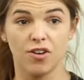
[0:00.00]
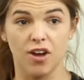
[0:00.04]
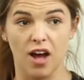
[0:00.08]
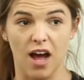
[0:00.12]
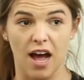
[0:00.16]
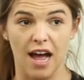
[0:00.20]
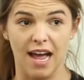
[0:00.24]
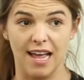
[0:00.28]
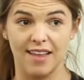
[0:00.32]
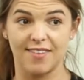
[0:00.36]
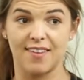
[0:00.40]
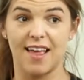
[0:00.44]

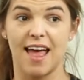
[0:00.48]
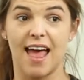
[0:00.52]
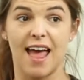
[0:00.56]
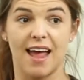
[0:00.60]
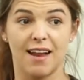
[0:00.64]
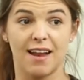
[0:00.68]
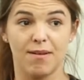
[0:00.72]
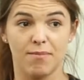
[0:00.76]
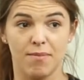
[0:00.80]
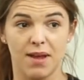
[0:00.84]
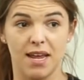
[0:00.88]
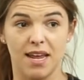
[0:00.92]
guys
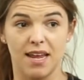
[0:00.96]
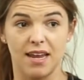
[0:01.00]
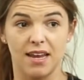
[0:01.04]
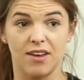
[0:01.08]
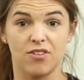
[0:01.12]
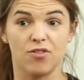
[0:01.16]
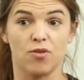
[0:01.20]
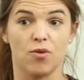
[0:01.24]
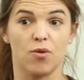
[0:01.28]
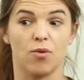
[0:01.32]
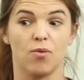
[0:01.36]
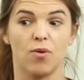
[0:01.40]
and me
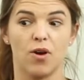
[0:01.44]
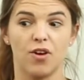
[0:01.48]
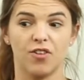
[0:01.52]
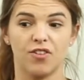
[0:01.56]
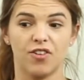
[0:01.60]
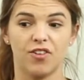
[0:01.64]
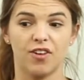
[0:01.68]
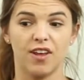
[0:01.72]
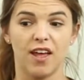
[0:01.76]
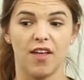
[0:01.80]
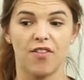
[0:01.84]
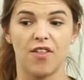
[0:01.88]
to all work
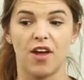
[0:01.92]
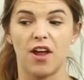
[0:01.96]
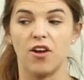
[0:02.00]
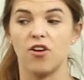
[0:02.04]
together